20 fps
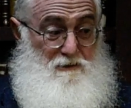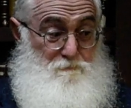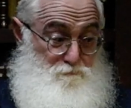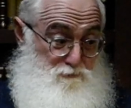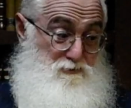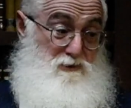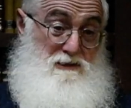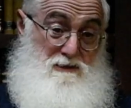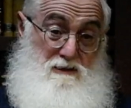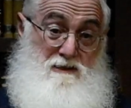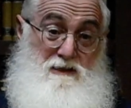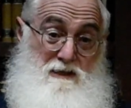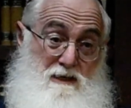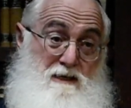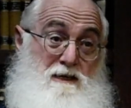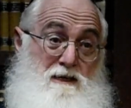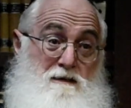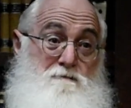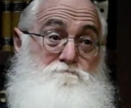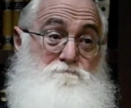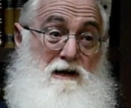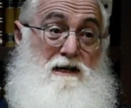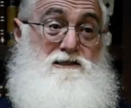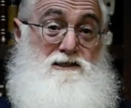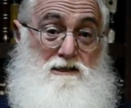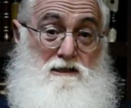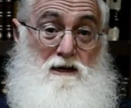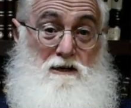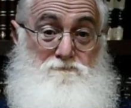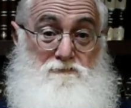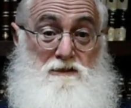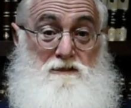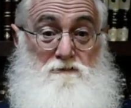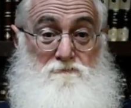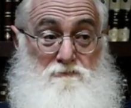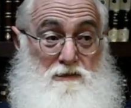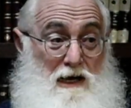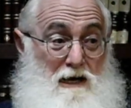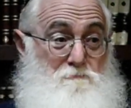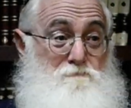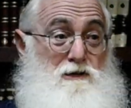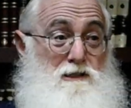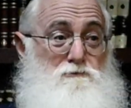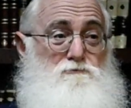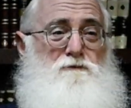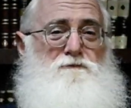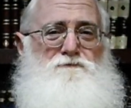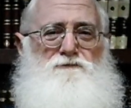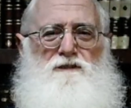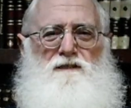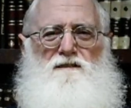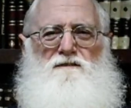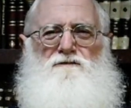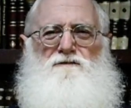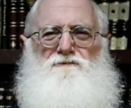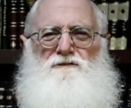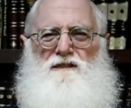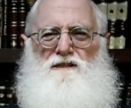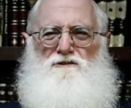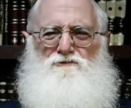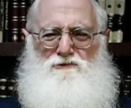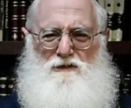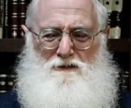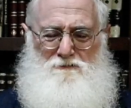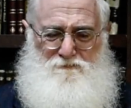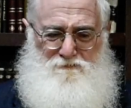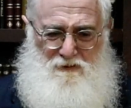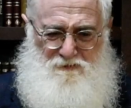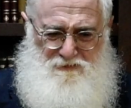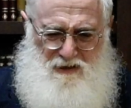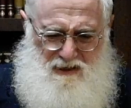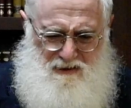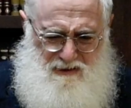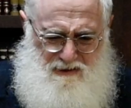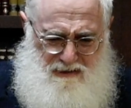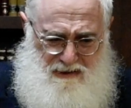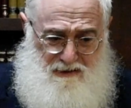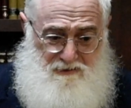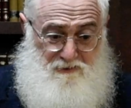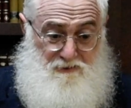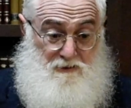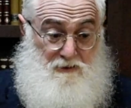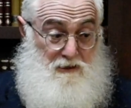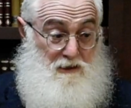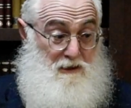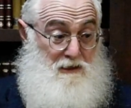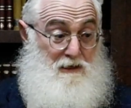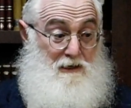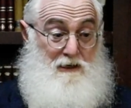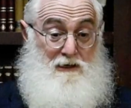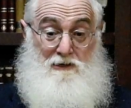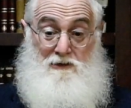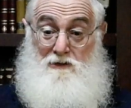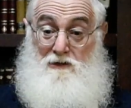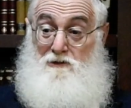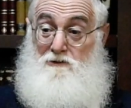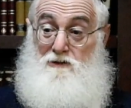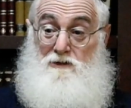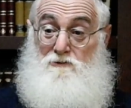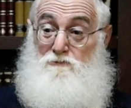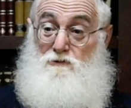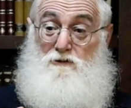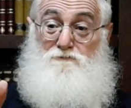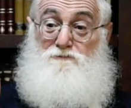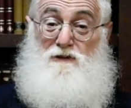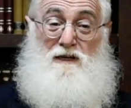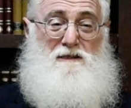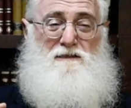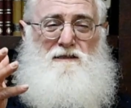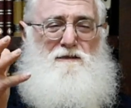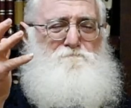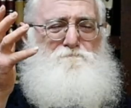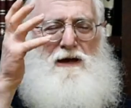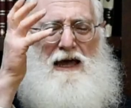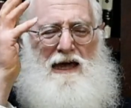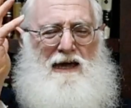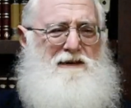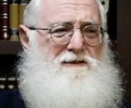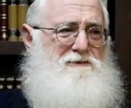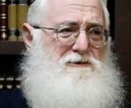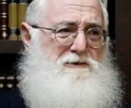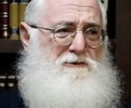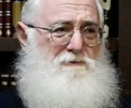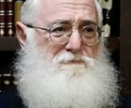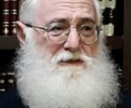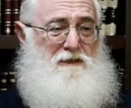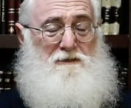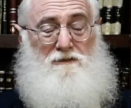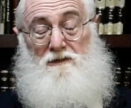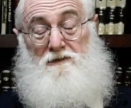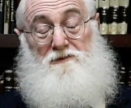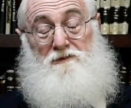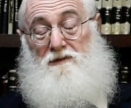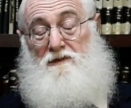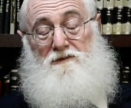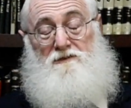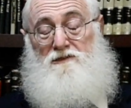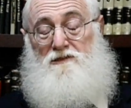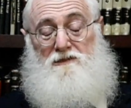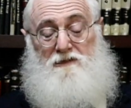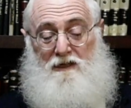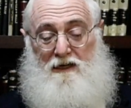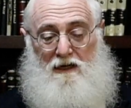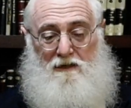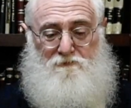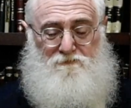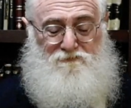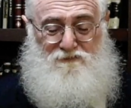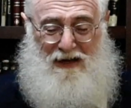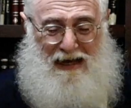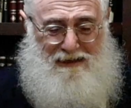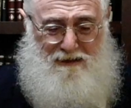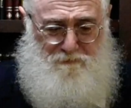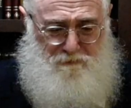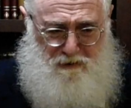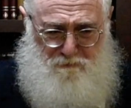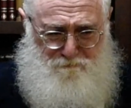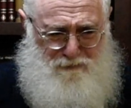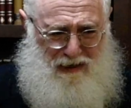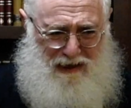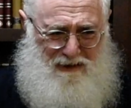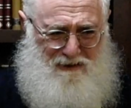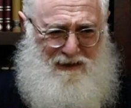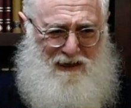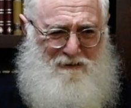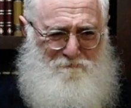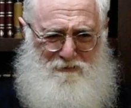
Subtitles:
It brought much covered, how much we feel with the grief of other Yidden. We felt the pain. I mean, it just can't fathom the pain.